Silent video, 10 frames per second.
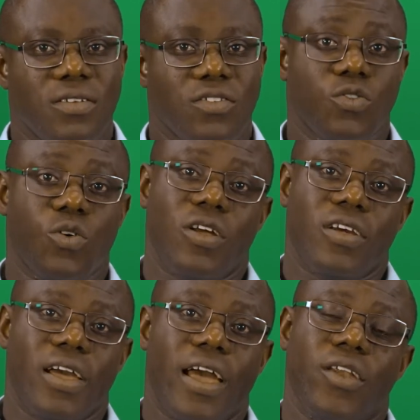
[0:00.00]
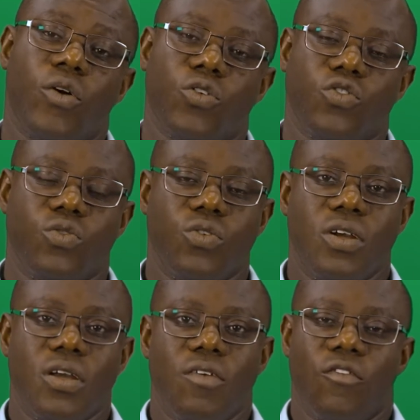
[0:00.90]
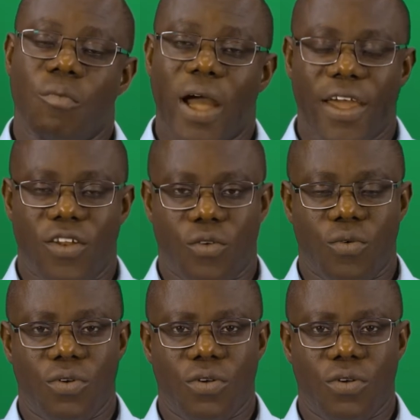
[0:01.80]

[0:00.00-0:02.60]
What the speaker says: solar, and also from hydro.